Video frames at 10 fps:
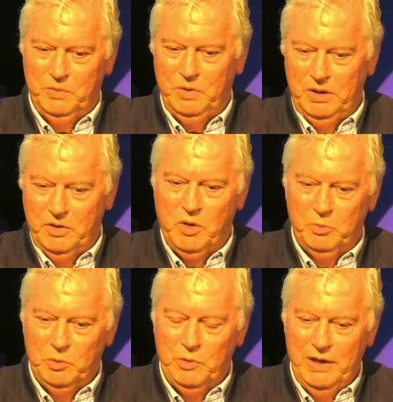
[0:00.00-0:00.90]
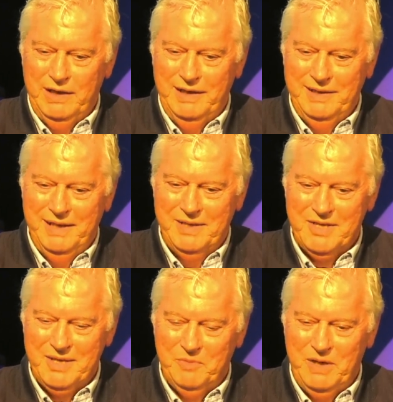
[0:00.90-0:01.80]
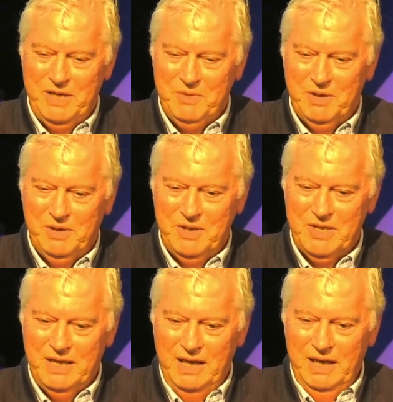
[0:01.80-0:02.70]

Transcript: quite a troubled thing in, in some ways because